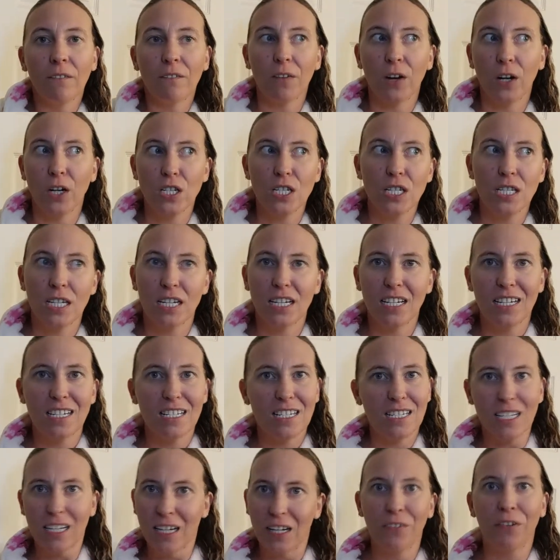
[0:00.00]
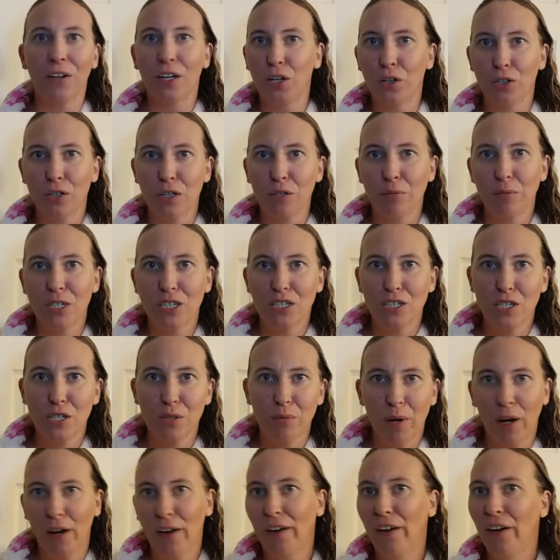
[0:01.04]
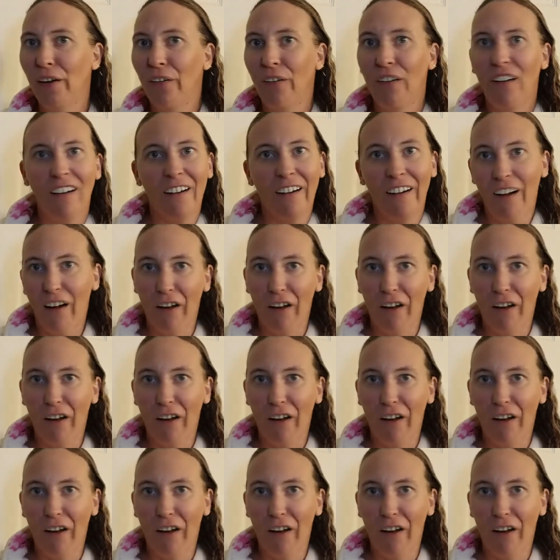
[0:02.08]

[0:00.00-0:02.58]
versus if I go to the beach tomorrow,